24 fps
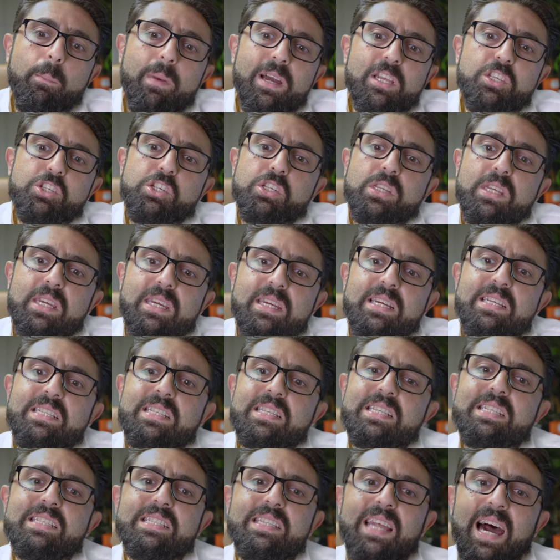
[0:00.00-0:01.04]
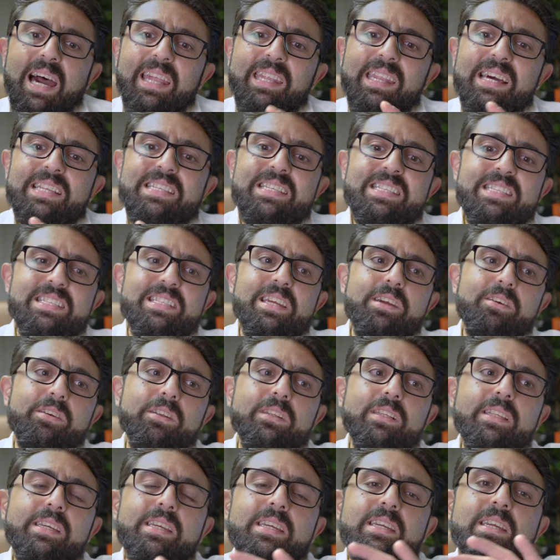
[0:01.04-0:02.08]
to mention is not
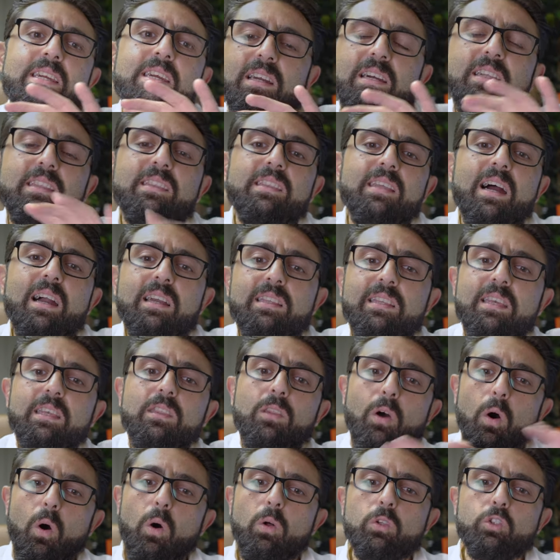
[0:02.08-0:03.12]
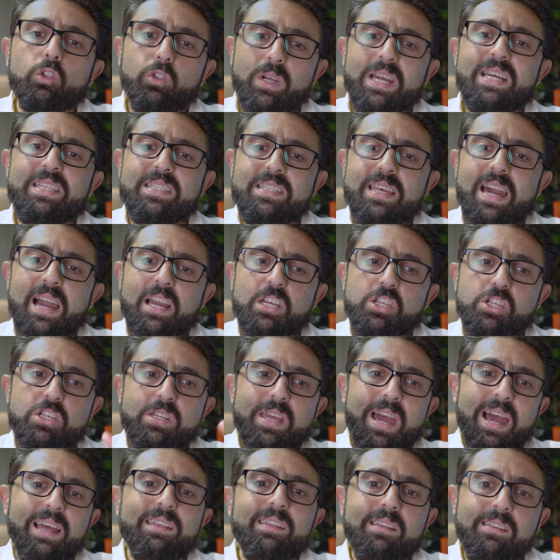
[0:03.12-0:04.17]
necessarily conducting the whole
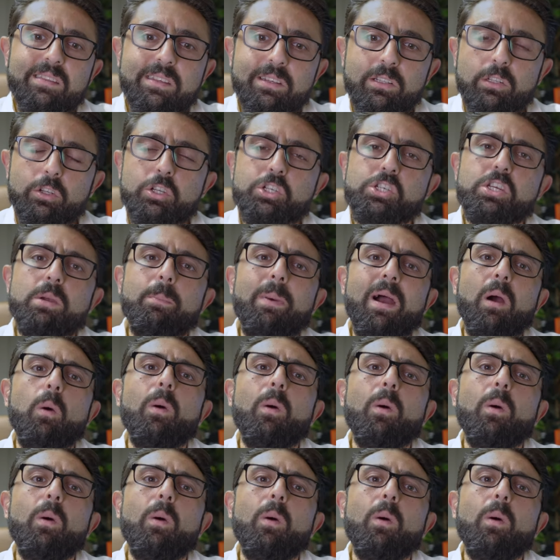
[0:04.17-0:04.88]
transaction at the dealership.